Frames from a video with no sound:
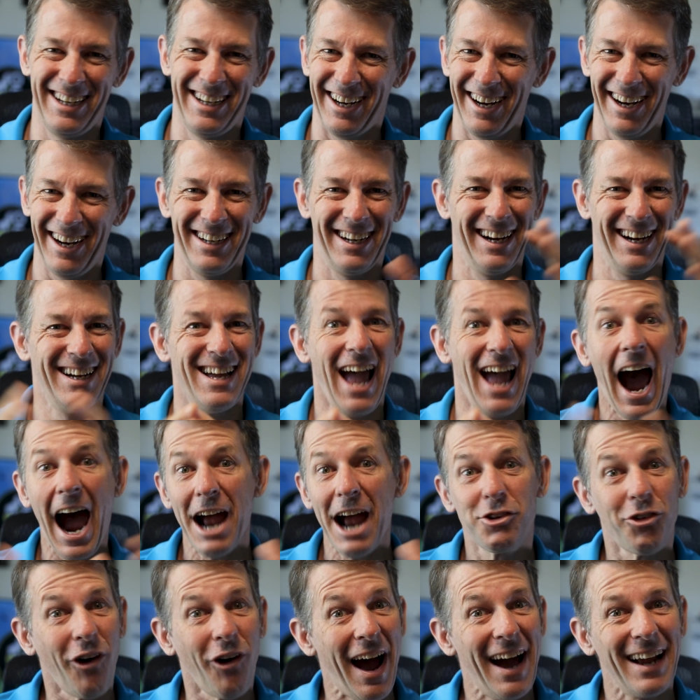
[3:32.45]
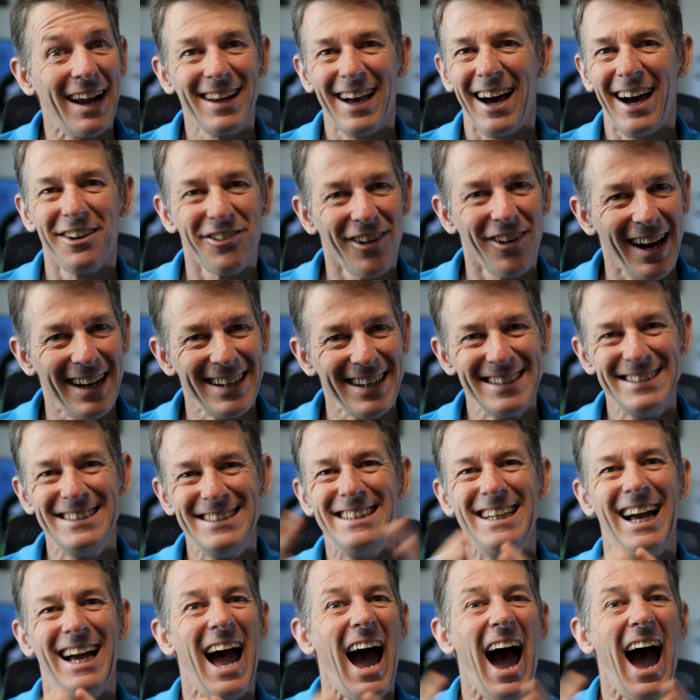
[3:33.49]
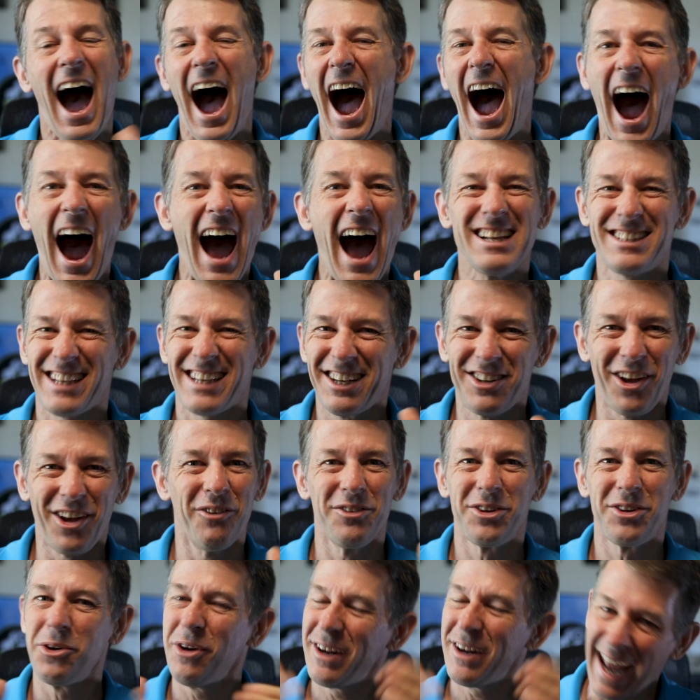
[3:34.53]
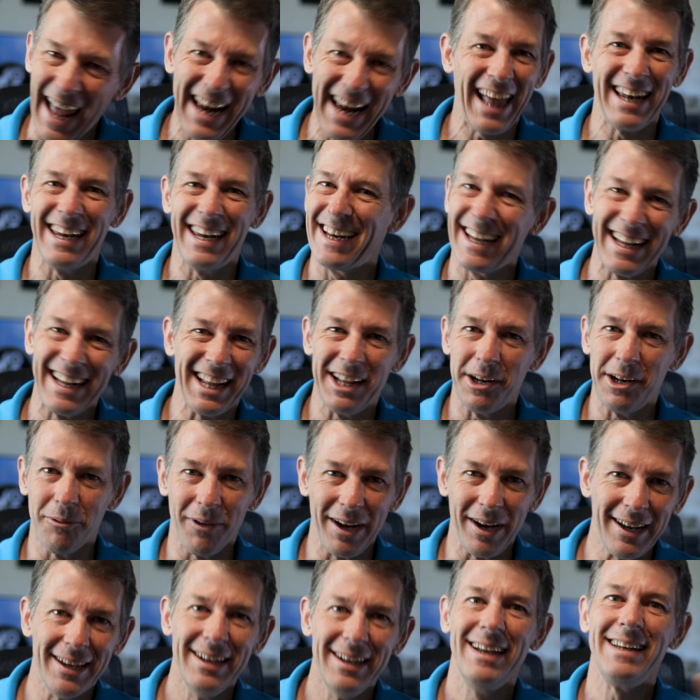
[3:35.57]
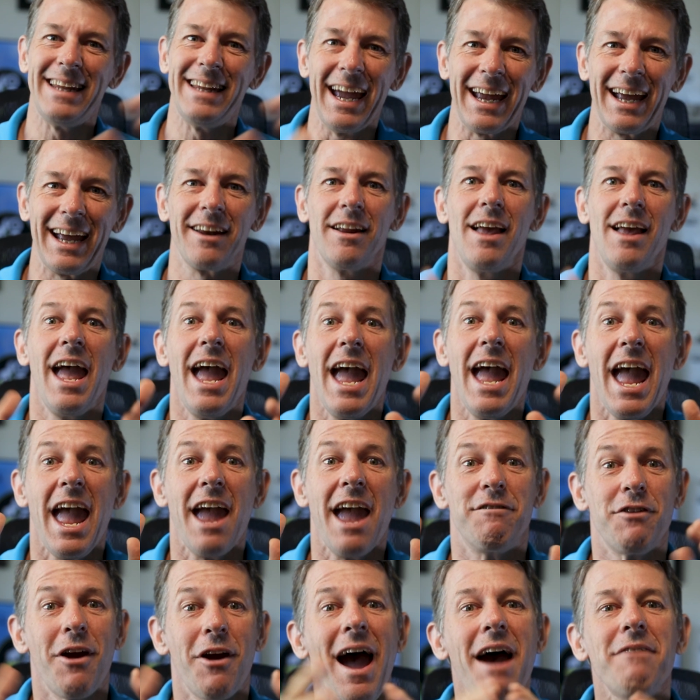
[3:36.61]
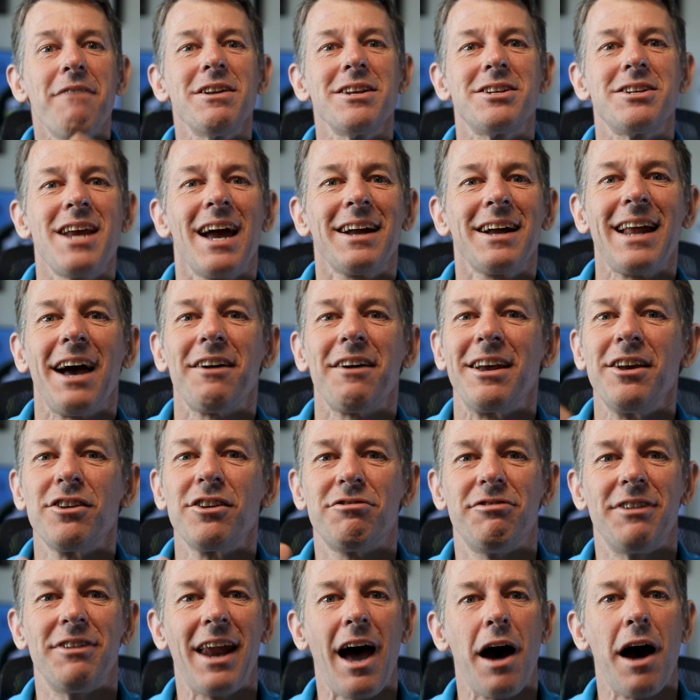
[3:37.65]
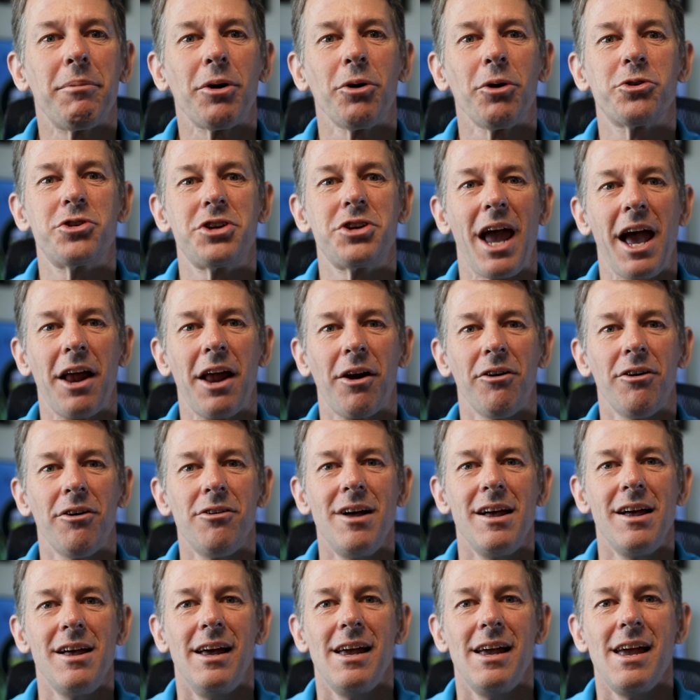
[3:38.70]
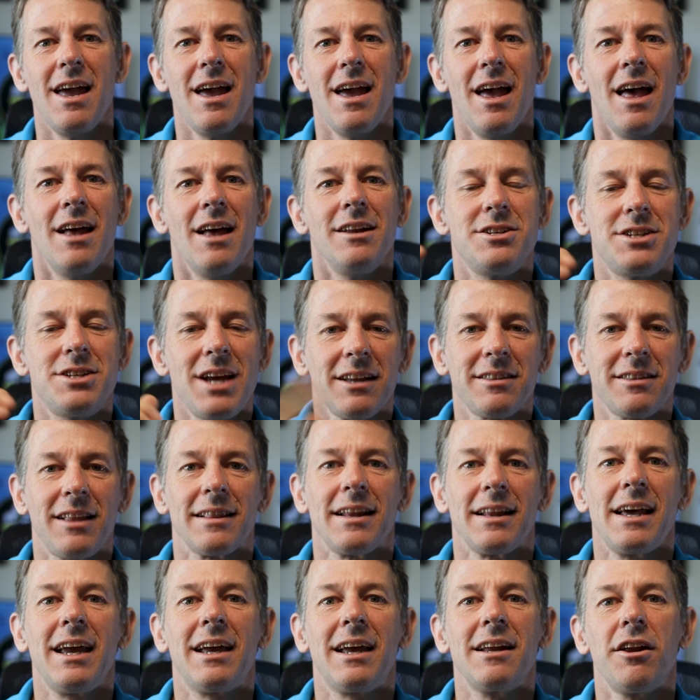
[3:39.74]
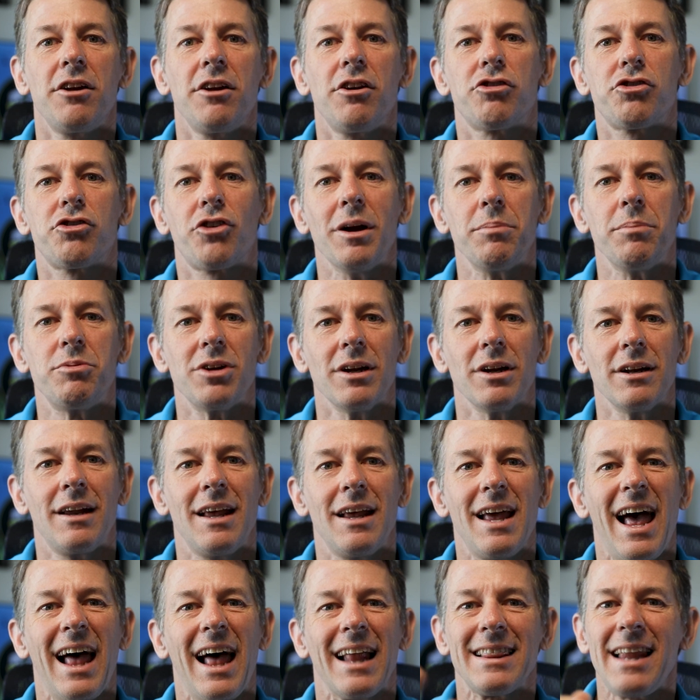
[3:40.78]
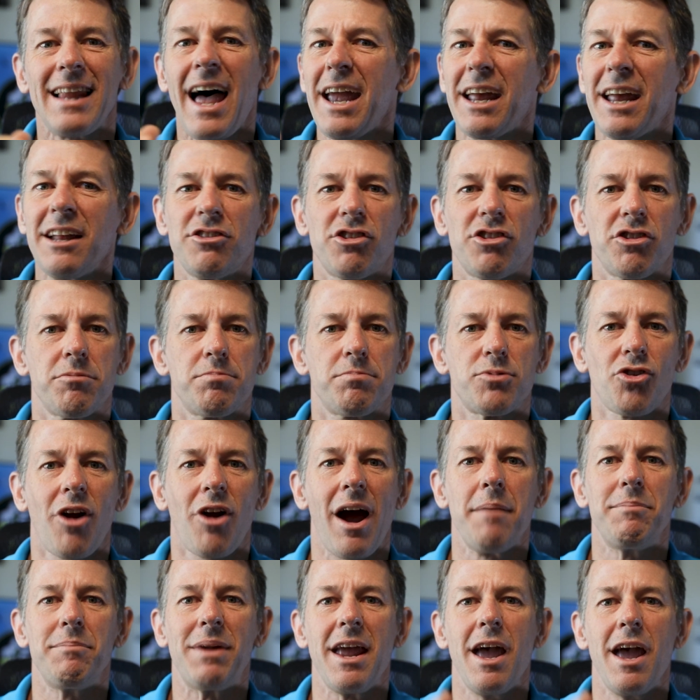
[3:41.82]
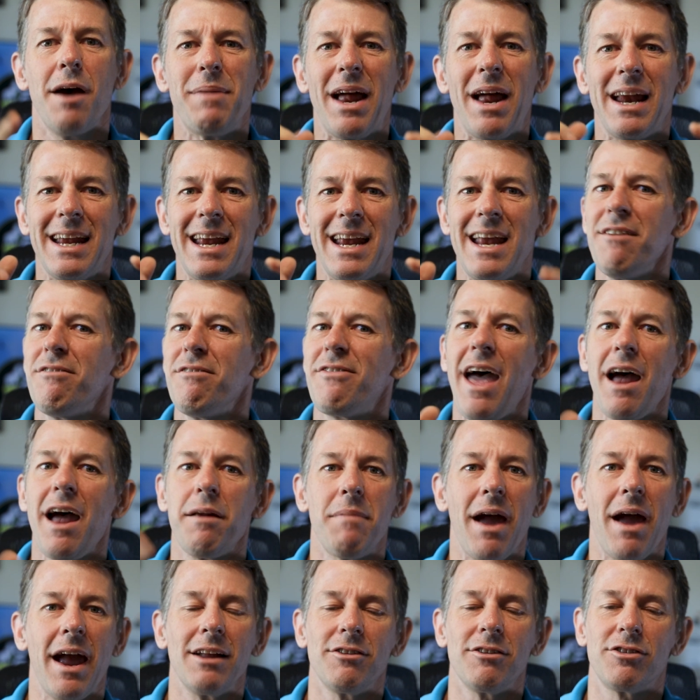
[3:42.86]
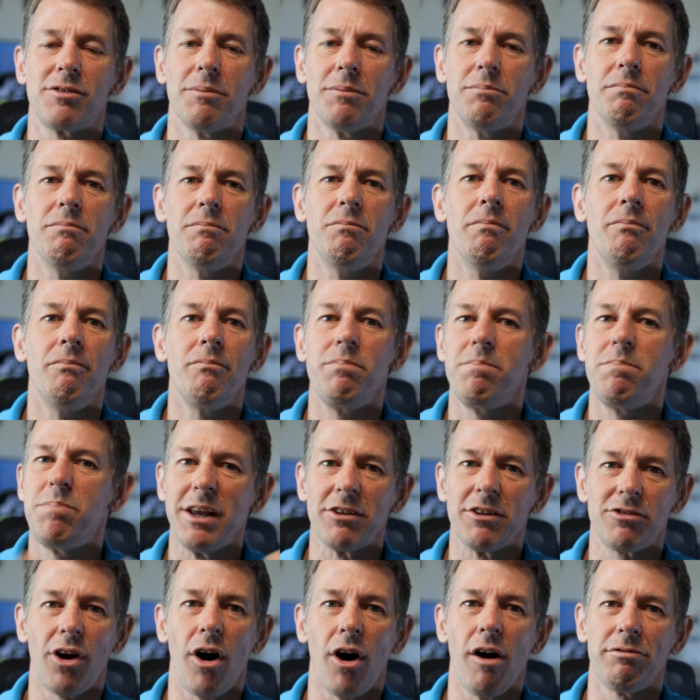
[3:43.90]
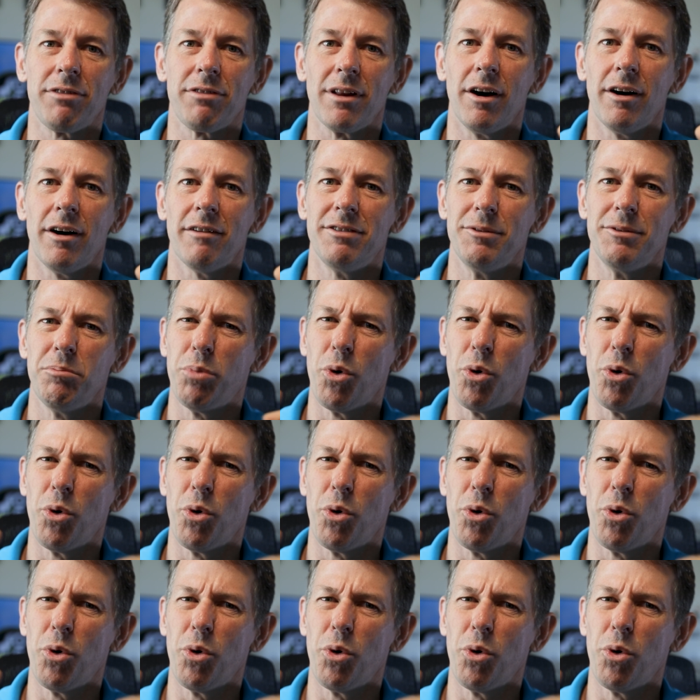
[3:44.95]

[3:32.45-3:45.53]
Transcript: God. I tried. I tried. I said, don't do it, and I did it anyway. Dang it. If you haven't checked out his phenomenal channel, check the link in the description. Like and subscribe to him and give that man some disc golf love.